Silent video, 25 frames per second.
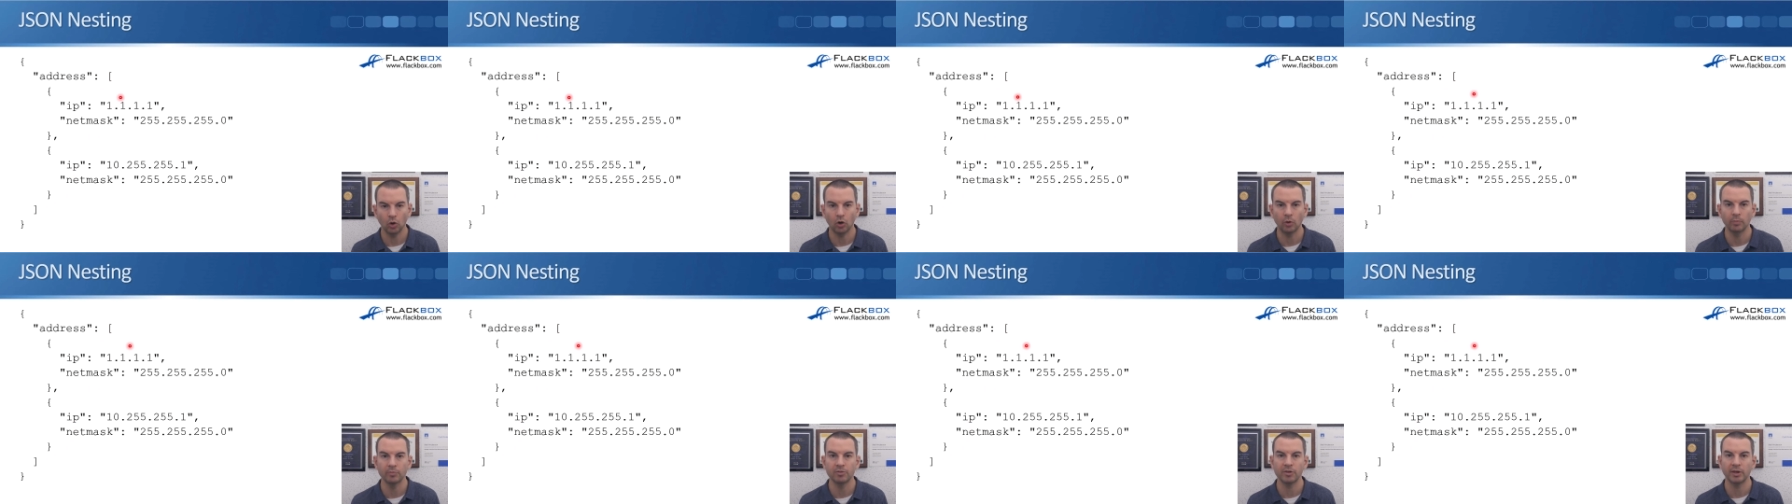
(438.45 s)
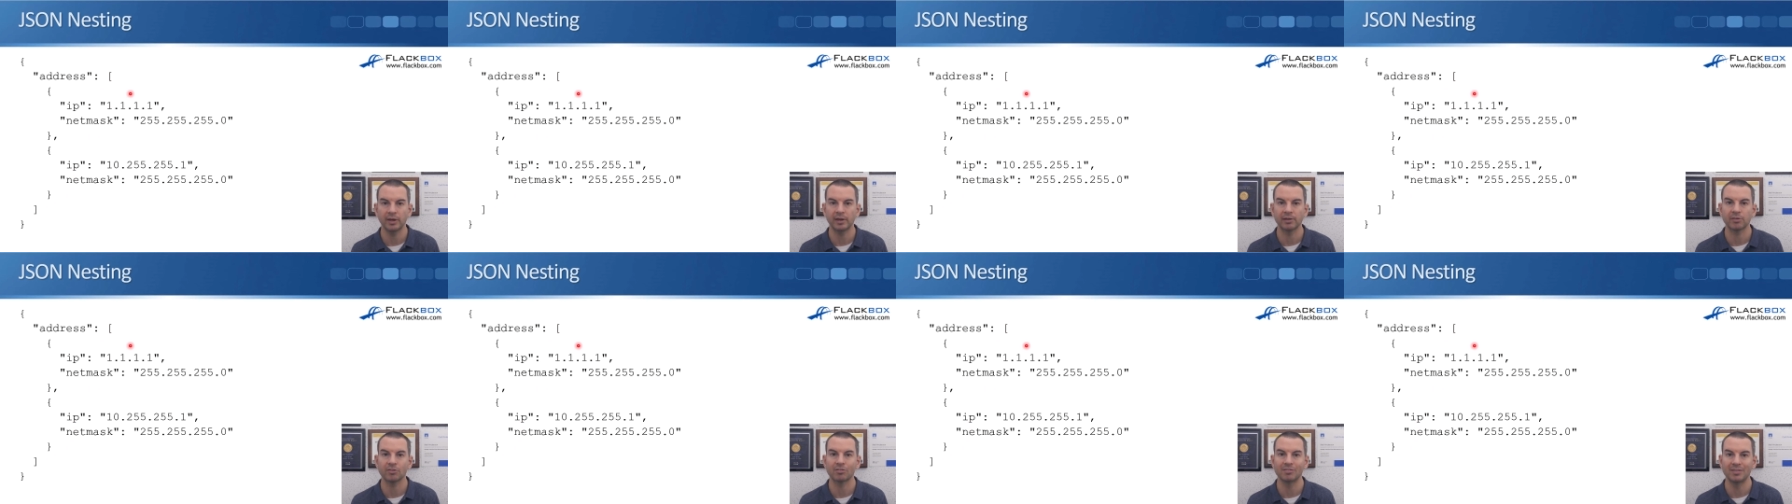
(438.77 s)

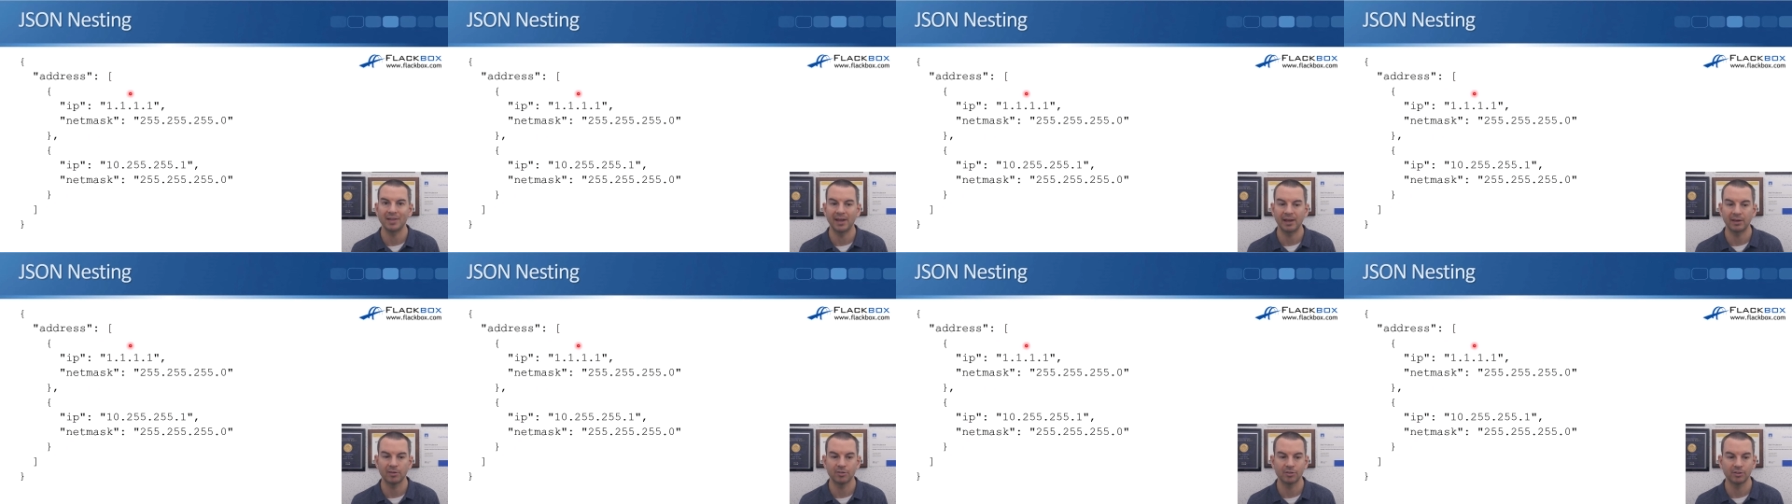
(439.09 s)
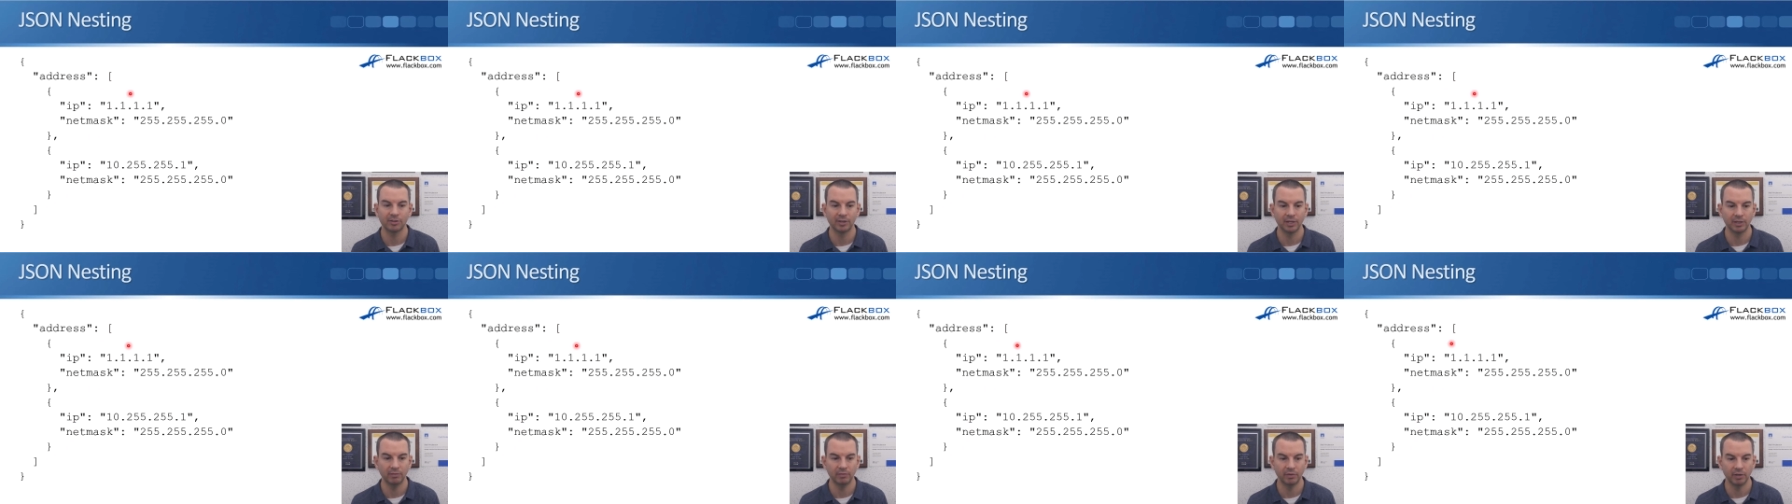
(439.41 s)
objects
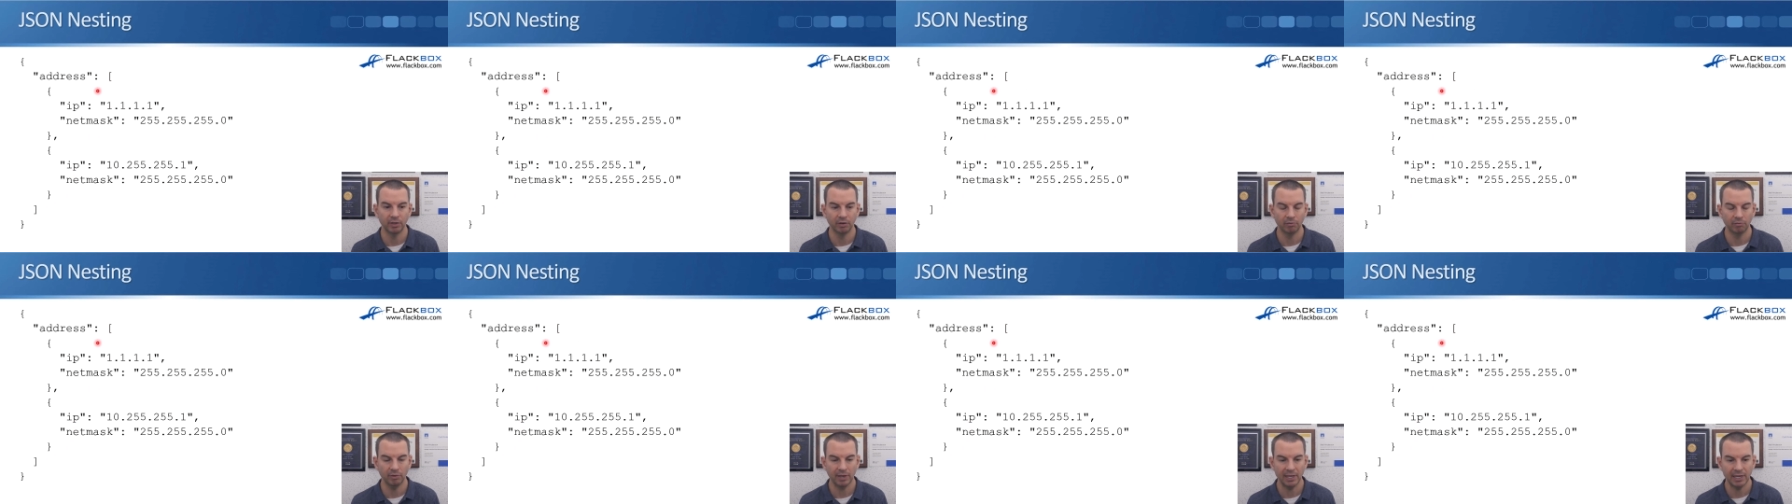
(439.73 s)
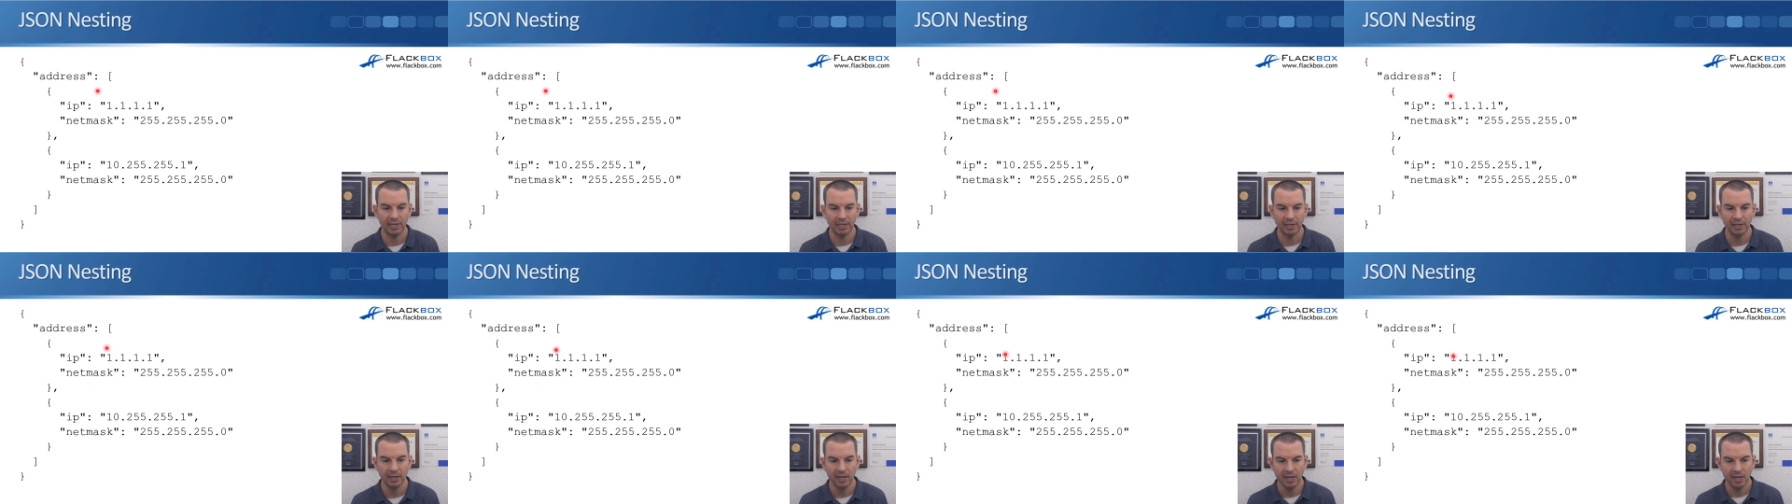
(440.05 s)
nested in the
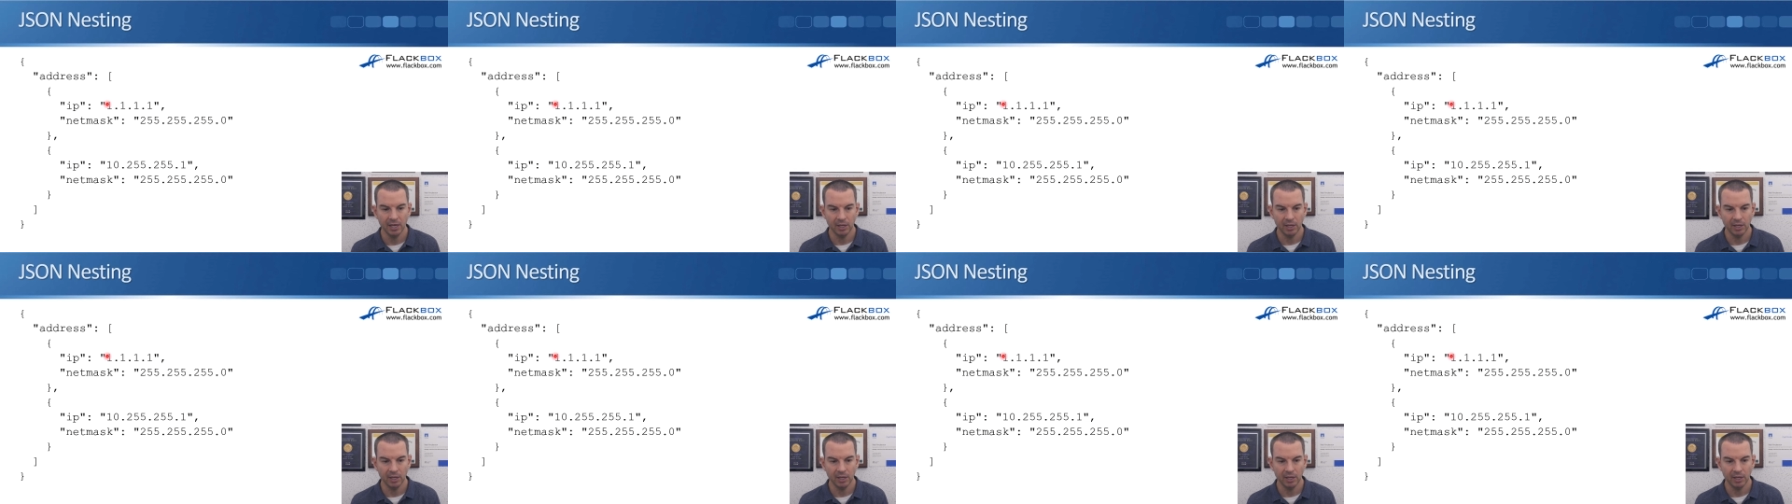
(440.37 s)
array